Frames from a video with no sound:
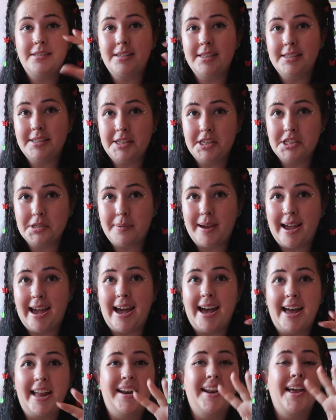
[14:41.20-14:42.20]
Disney
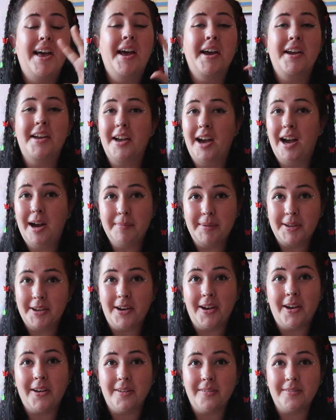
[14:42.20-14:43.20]
Japan coming
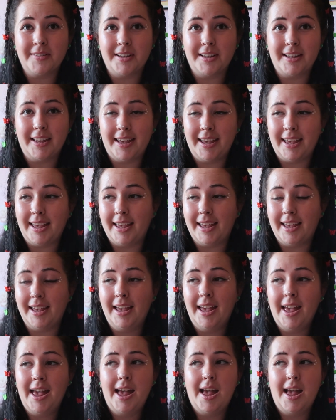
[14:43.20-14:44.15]
over here,